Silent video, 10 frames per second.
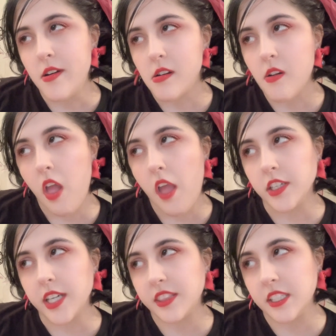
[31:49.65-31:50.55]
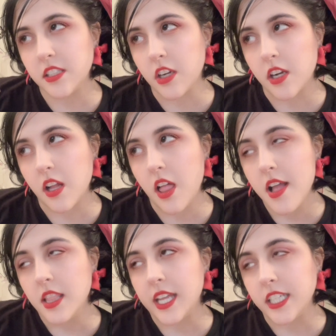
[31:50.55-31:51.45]
You got this girl.
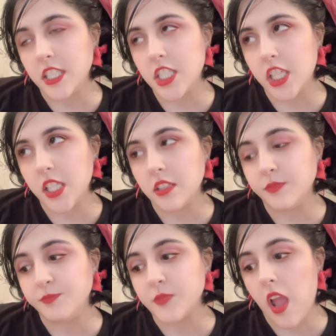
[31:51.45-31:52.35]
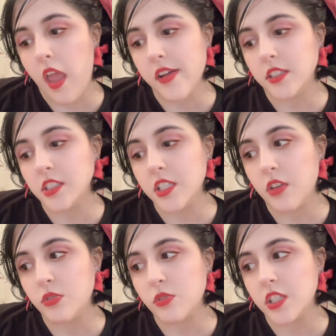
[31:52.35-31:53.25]
Like, she
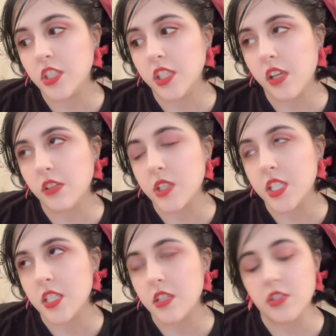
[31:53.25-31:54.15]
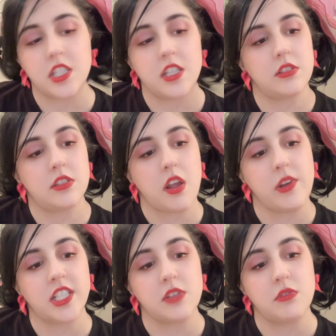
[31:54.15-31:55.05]
knows what to do. She knows
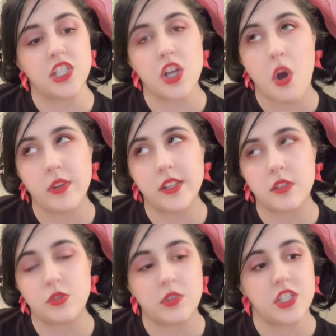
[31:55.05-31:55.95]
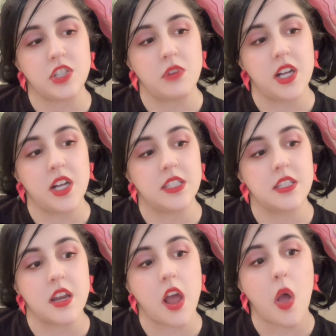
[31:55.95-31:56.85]
all she wants. She always gets what she
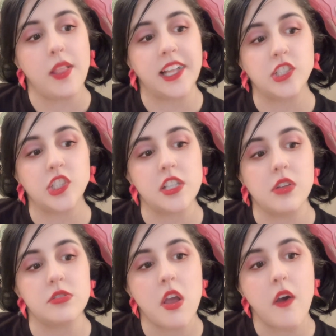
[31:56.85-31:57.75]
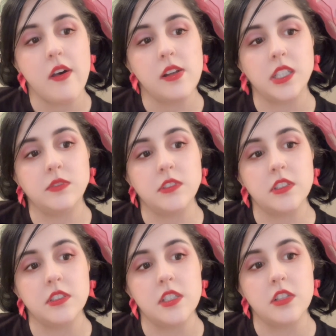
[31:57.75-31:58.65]
wants, you know? Like, she knows.
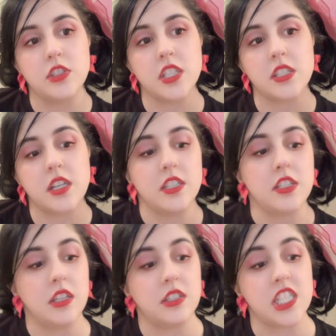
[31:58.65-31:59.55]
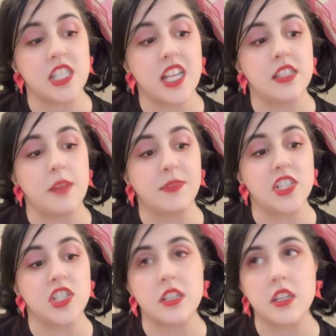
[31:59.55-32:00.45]
You know, she's gonna, if she said
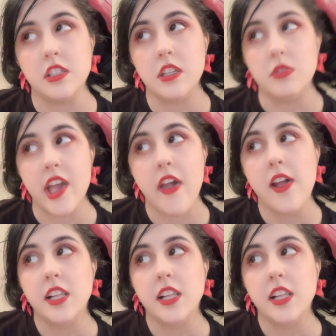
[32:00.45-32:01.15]
something, she's gonna do it.